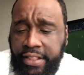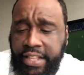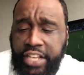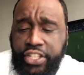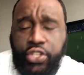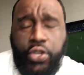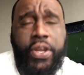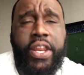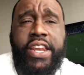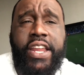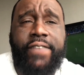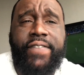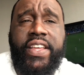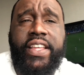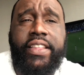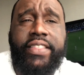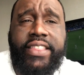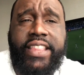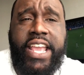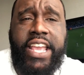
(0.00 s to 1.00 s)
that you didn't
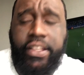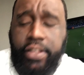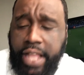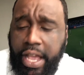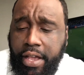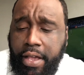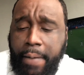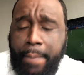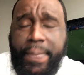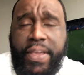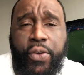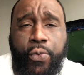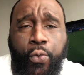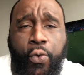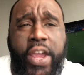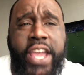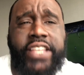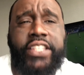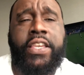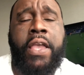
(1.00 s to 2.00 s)
even think that could be
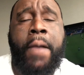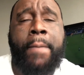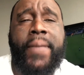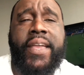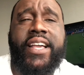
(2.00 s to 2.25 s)
reached